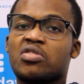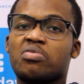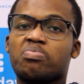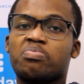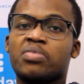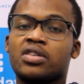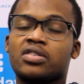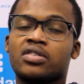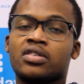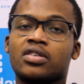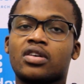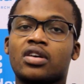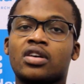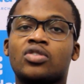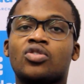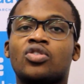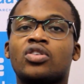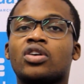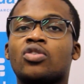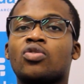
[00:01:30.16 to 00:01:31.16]
got better.
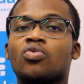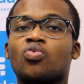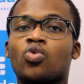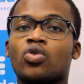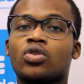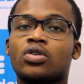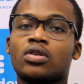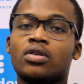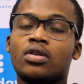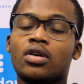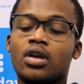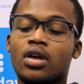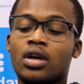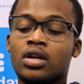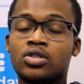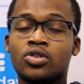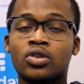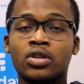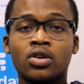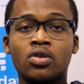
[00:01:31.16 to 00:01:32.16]
It only
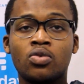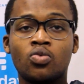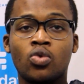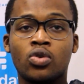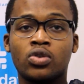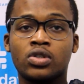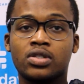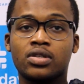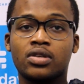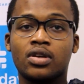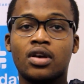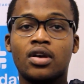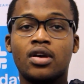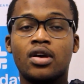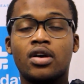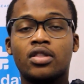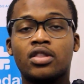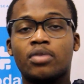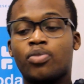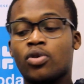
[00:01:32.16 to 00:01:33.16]
got worse.
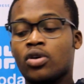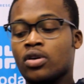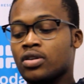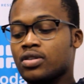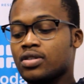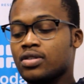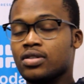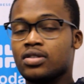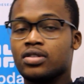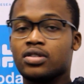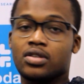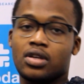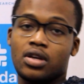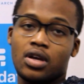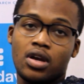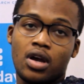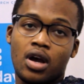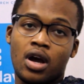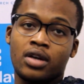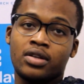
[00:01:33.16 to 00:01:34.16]
The
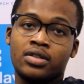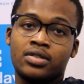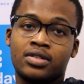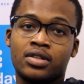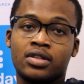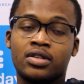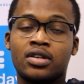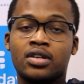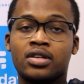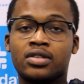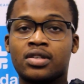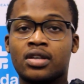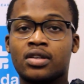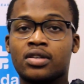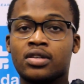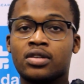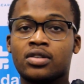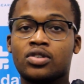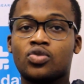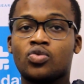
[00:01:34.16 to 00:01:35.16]
paralysis had started
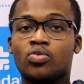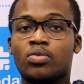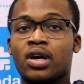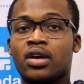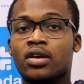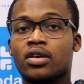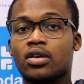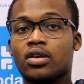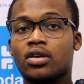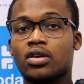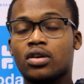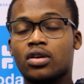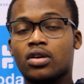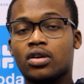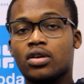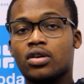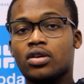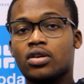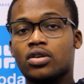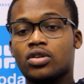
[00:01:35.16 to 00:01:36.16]
ascending to my
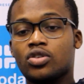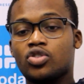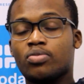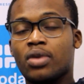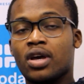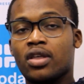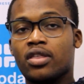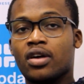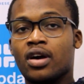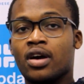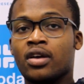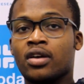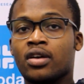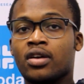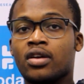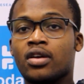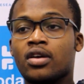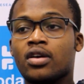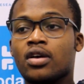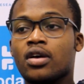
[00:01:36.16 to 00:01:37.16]
thigh,
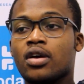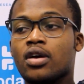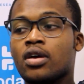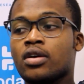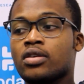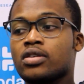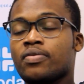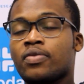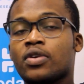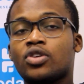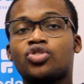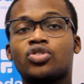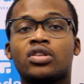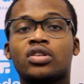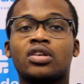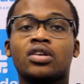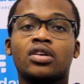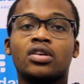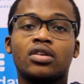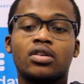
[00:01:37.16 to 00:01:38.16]
and
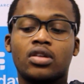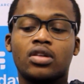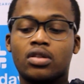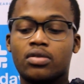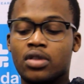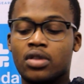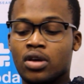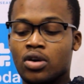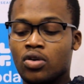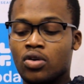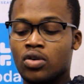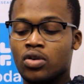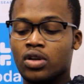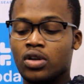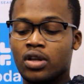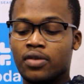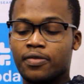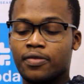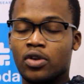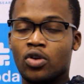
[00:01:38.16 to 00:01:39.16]
eventually the
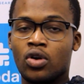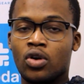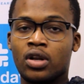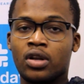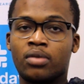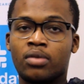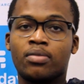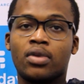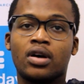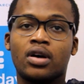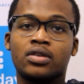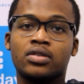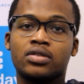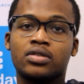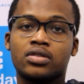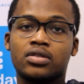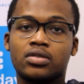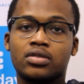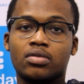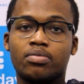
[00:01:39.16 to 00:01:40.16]
whole left lower limb
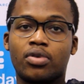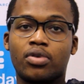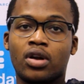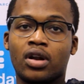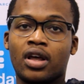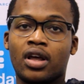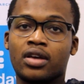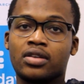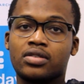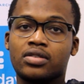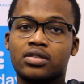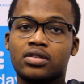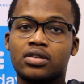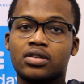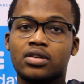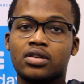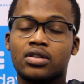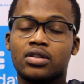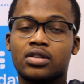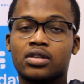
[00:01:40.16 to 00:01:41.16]
has
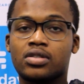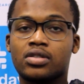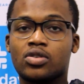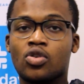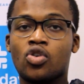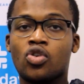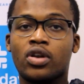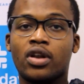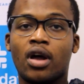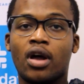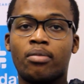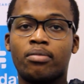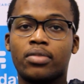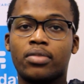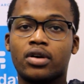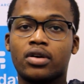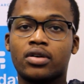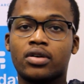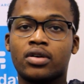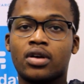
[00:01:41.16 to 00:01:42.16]
paralyzed. It has gone
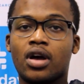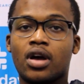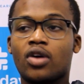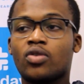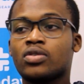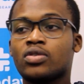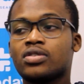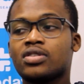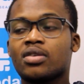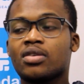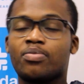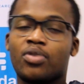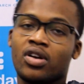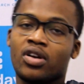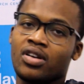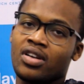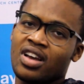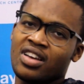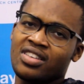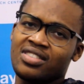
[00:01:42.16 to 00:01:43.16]
numb. I couldn't say
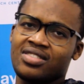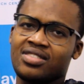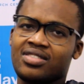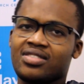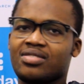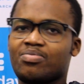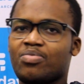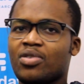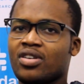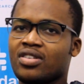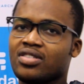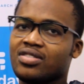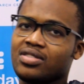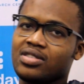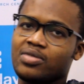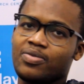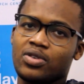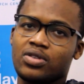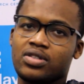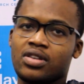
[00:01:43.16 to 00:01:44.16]

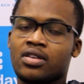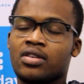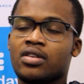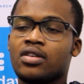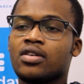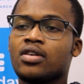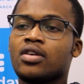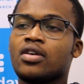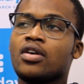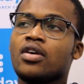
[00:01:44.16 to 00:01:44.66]
paralysis per se.